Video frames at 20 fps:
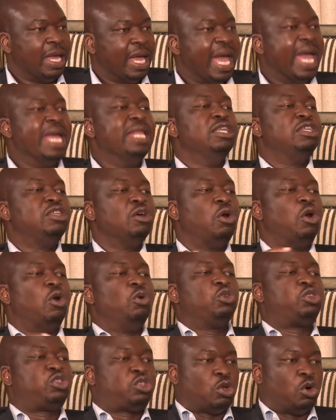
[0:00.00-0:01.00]
and
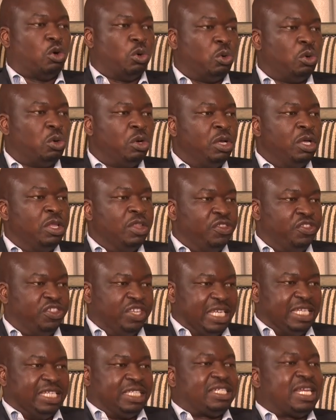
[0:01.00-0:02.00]
also the
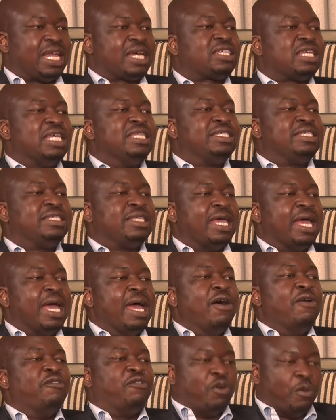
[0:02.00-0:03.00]
instructions
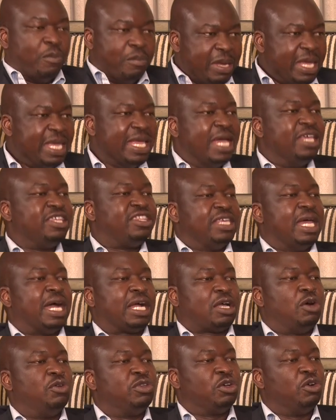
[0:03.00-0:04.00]
for me as the
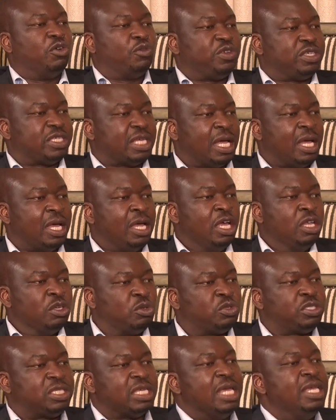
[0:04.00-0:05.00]
accounting officer
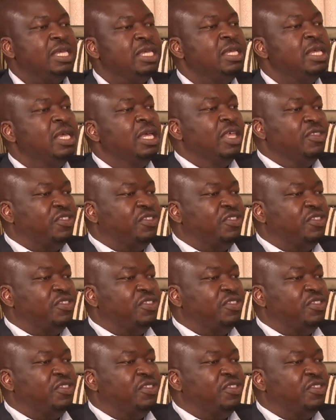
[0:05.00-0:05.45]
to say,